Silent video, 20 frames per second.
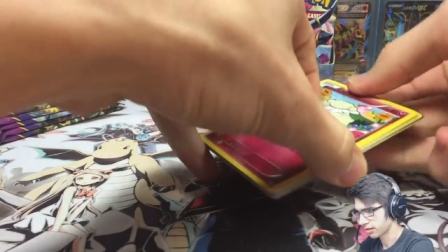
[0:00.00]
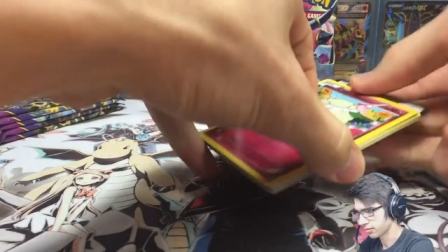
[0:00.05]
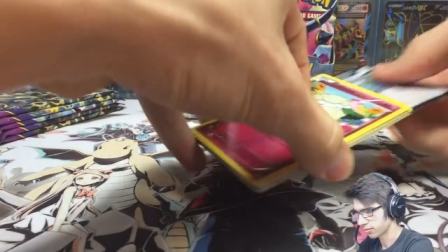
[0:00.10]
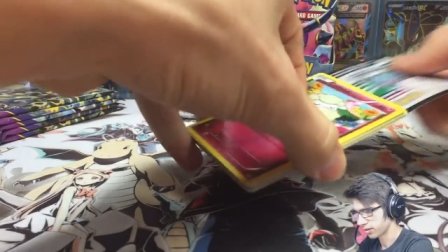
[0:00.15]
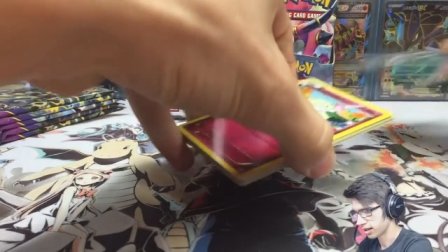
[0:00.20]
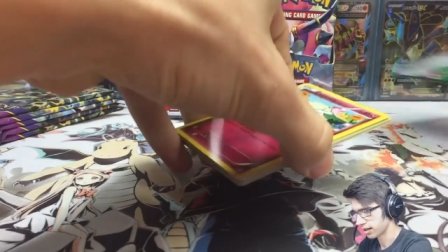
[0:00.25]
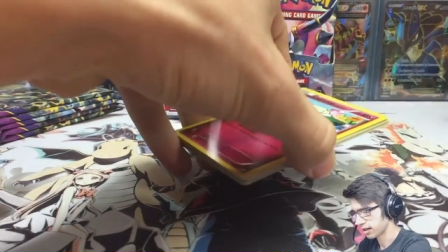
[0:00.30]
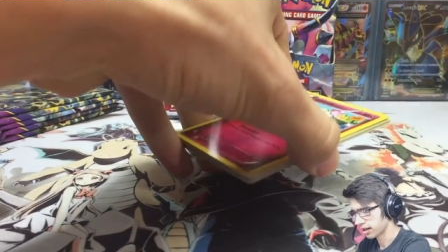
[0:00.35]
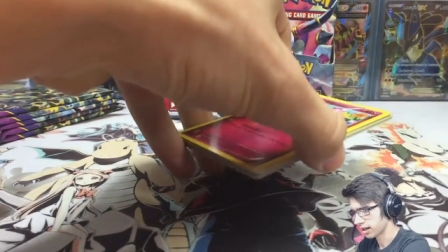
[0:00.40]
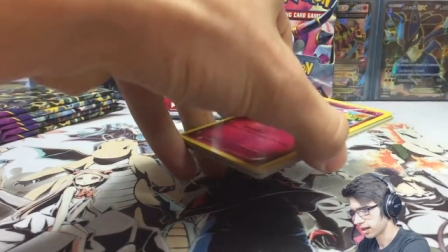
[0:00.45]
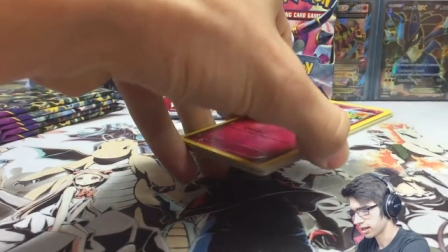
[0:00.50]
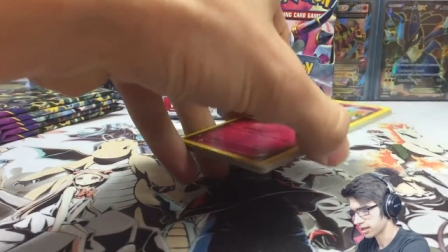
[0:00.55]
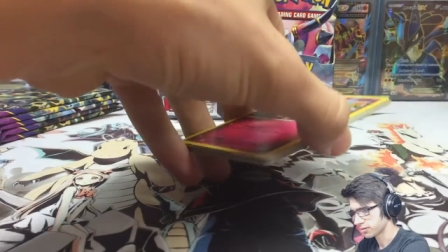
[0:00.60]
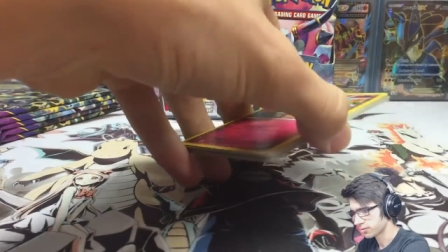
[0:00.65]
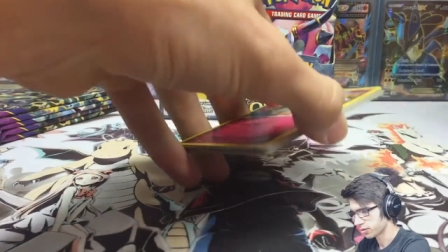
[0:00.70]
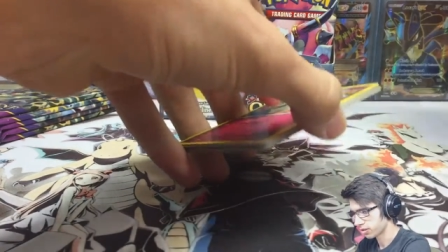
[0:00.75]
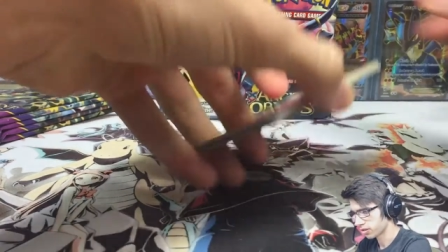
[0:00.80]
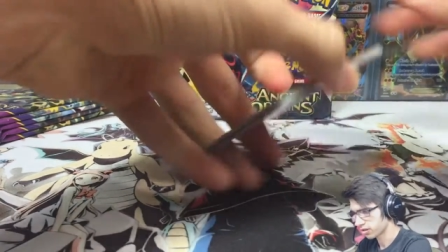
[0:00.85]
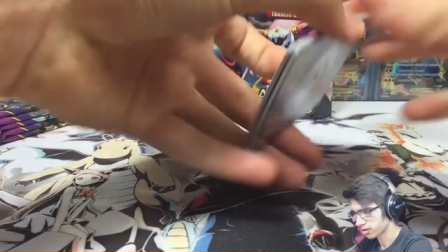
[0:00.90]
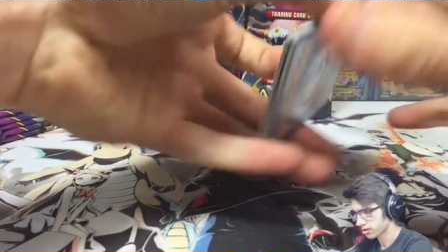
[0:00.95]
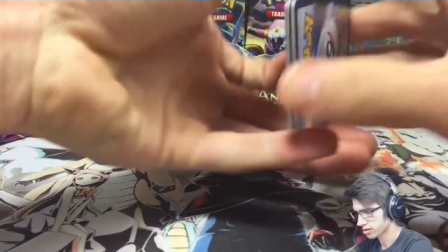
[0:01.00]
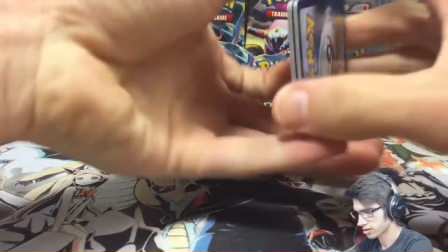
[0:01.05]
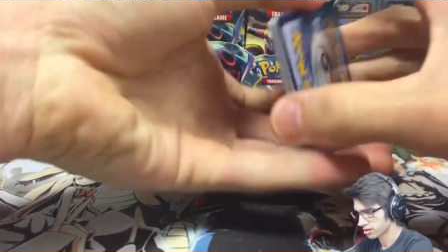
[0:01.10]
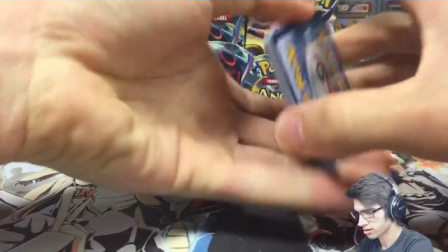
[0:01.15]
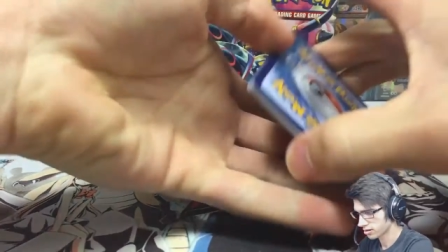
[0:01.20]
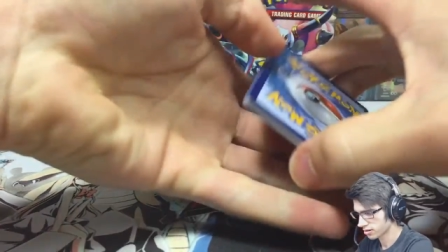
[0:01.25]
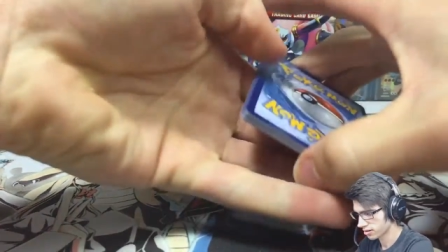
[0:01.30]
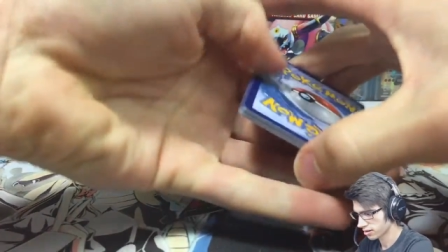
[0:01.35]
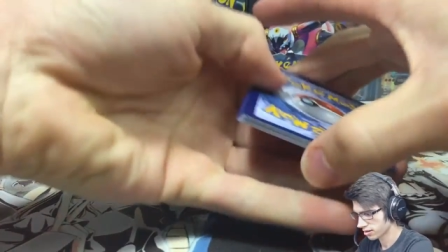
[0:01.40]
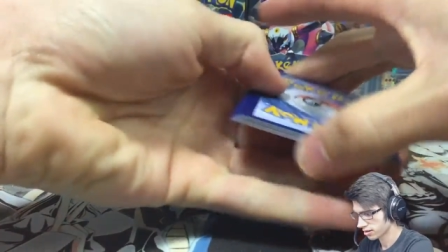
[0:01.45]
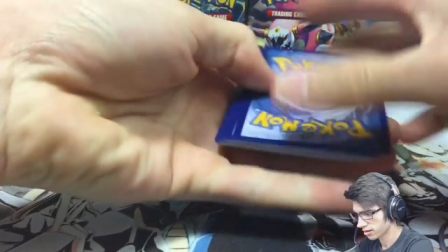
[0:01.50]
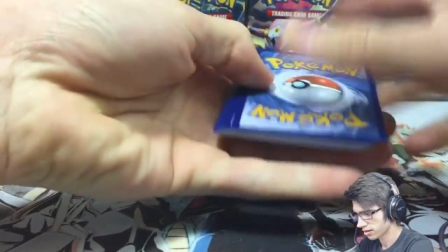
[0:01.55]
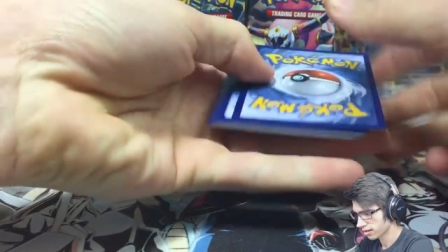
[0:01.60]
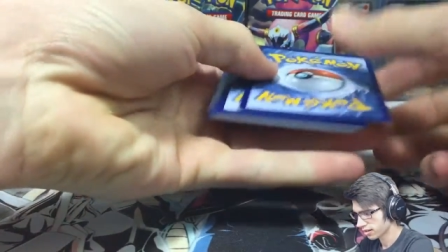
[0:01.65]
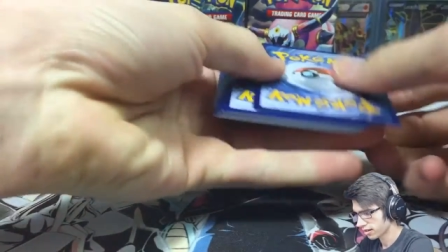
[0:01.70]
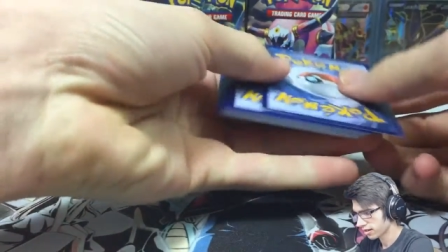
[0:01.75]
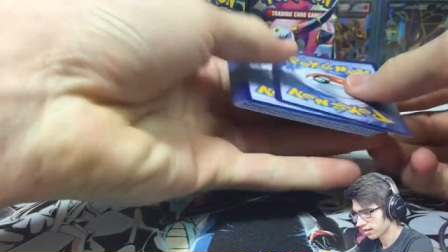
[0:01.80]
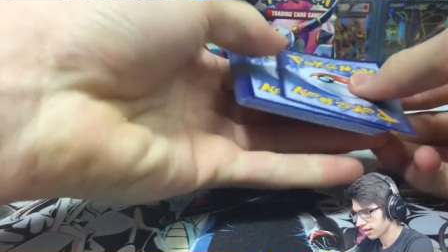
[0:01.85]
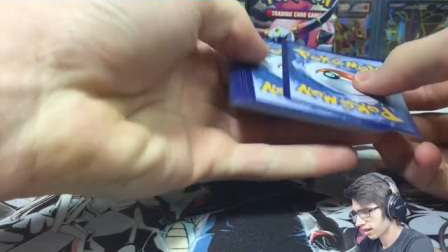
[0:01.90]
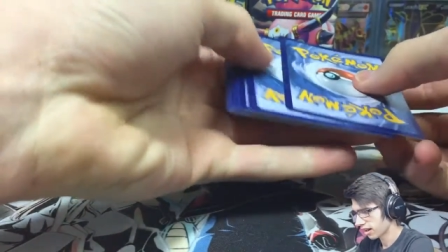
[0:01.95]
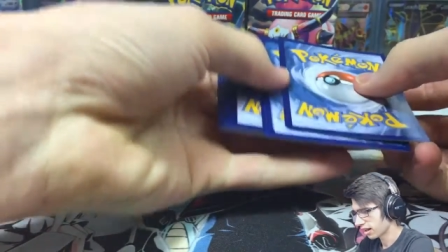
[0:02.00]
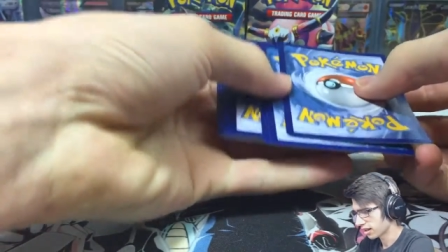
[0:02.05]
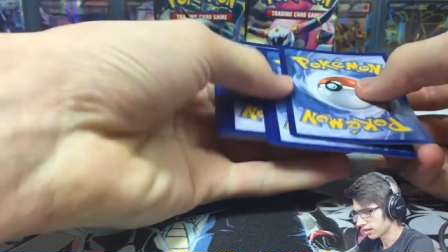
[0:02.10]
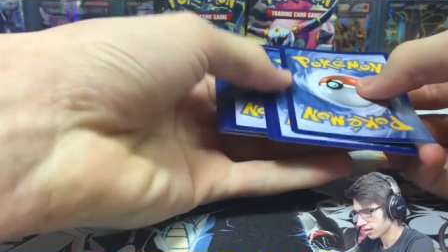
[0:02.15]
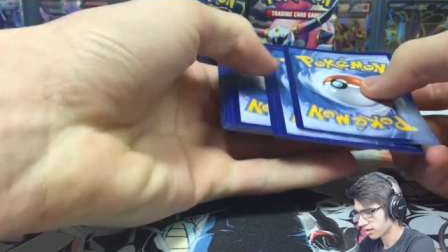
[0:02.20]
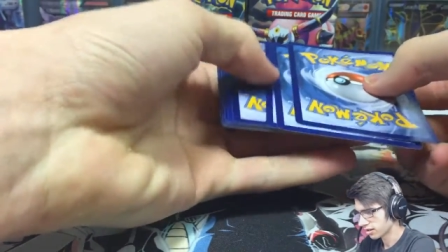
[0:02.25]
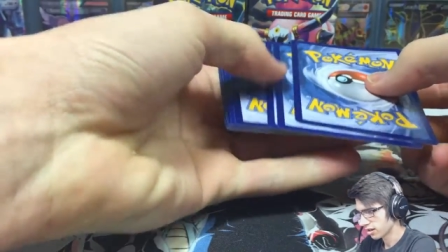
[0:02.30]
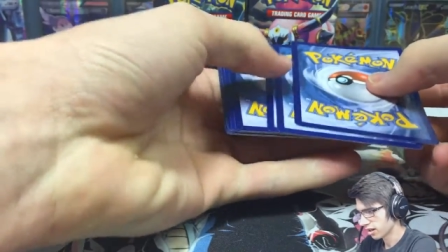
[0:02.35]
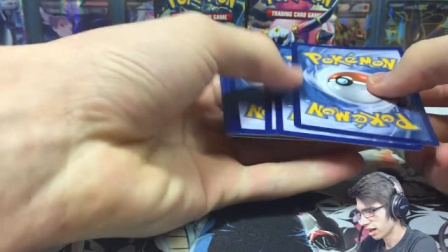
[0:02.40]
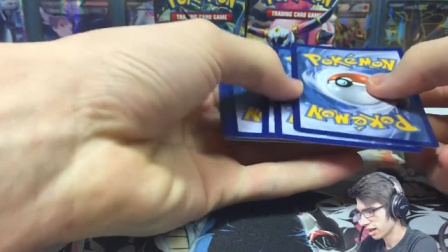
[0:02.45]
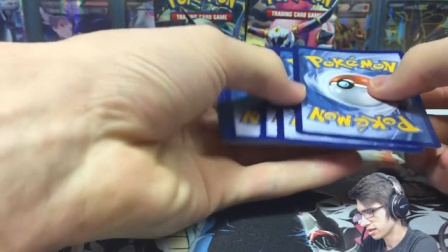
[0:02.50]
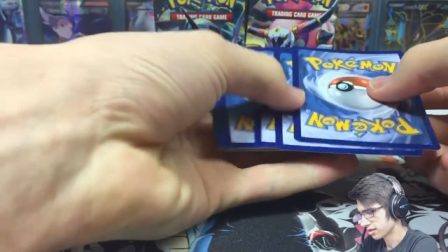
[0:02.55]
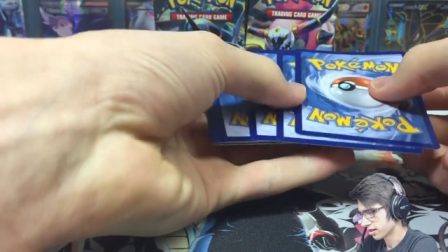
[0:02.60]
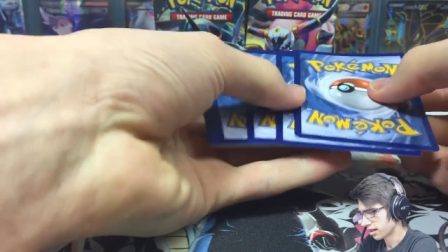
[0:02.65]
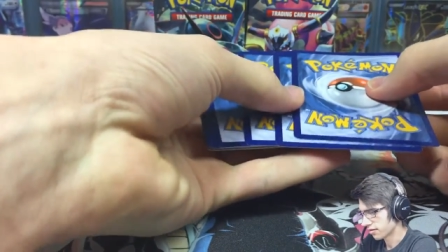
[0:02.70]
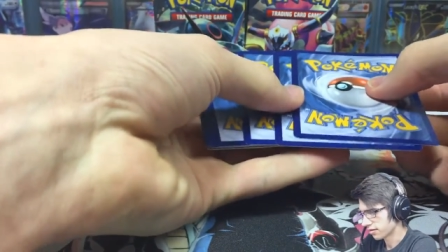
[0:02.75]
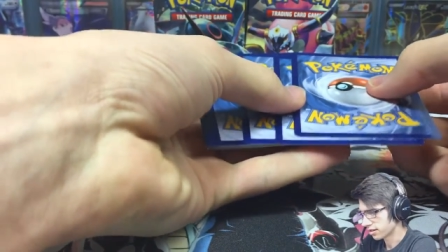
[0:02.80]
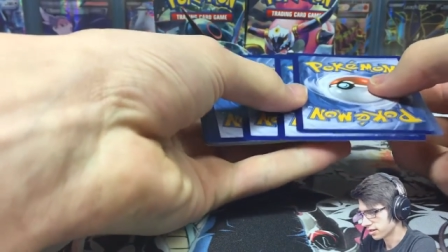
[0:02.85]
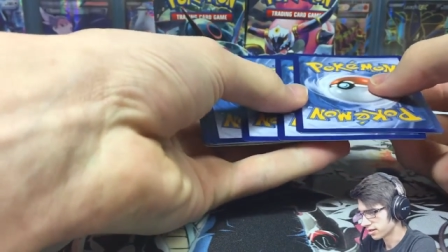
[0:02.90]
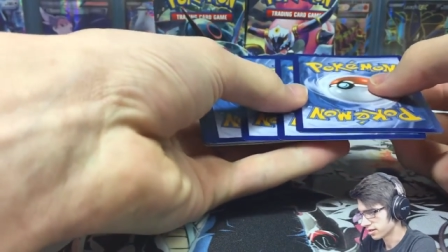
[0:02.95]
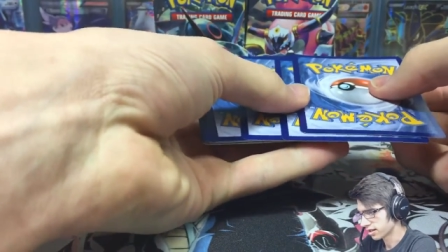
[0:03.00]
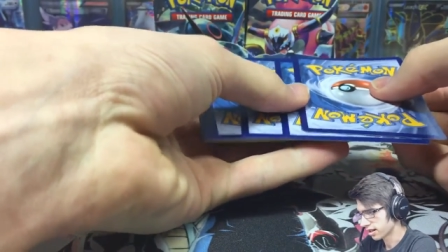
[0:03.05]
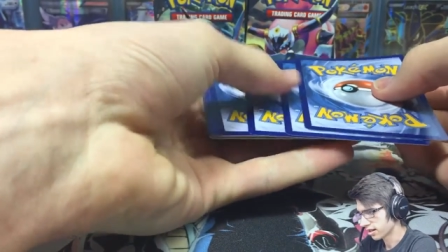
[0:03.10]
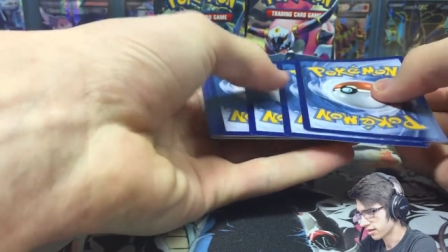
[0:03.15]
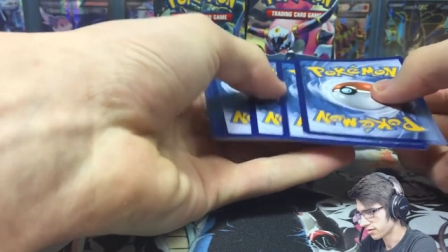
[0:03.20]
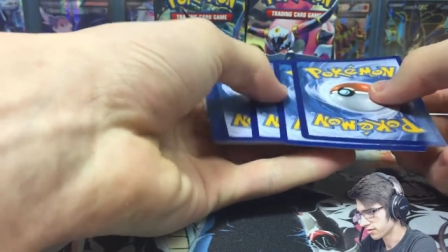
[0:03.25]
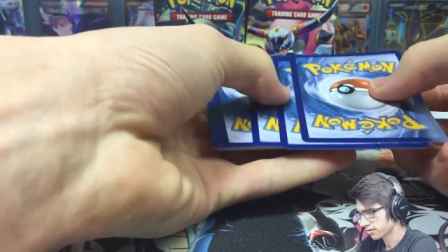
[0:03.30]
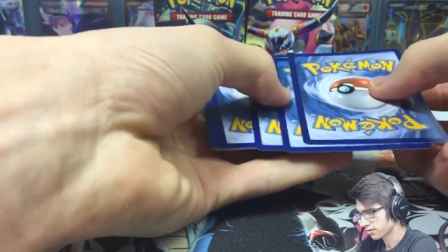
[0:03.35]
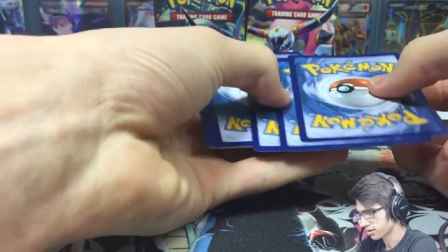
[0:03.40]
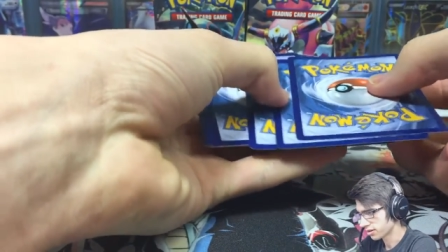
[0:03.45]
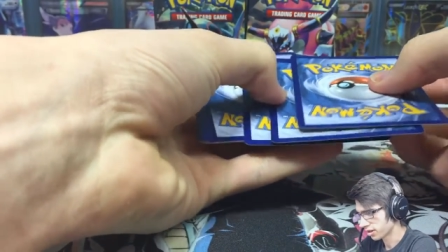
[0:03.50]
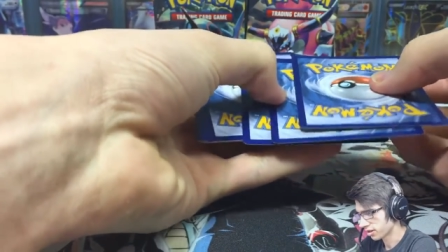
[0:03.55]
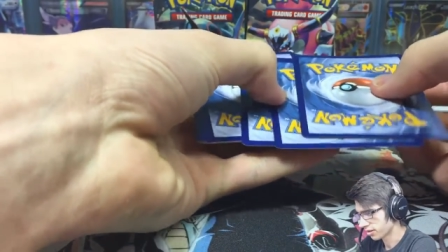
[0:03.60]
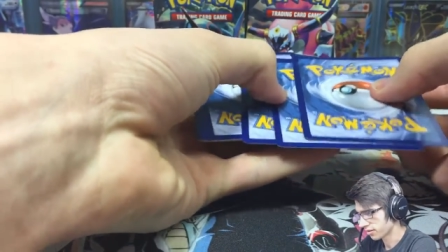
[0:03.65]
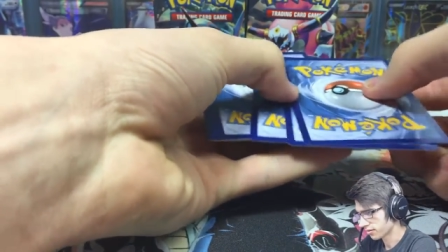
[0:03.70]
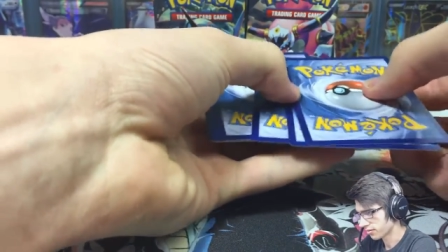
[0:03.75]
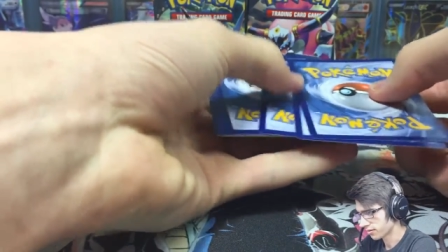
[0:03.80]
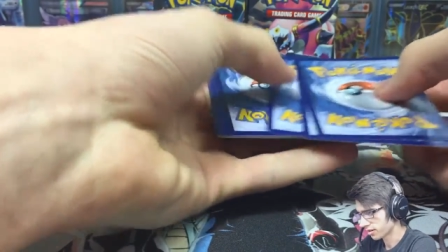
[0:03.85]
in my last box. I just love this set, so